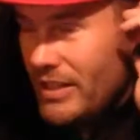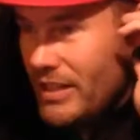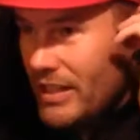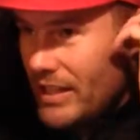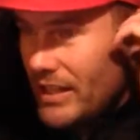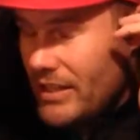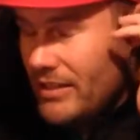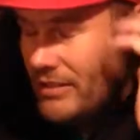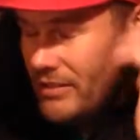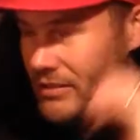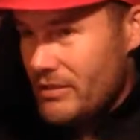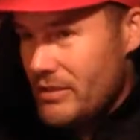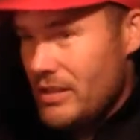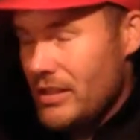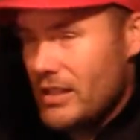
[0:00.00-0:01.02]
kick in.
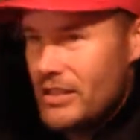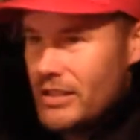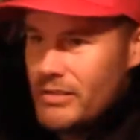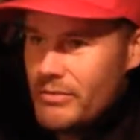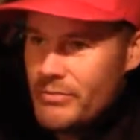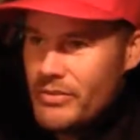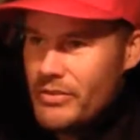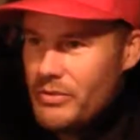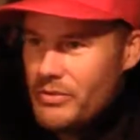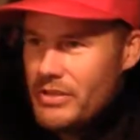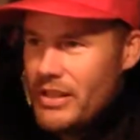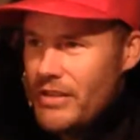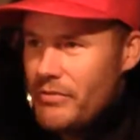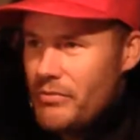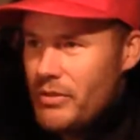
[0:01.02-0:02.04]
So I was
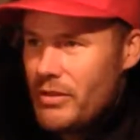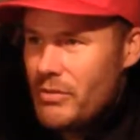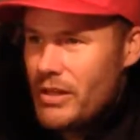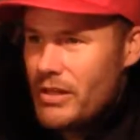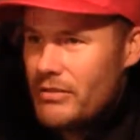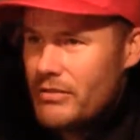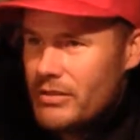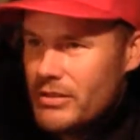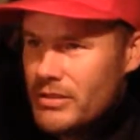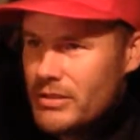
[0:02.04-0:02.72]
left with about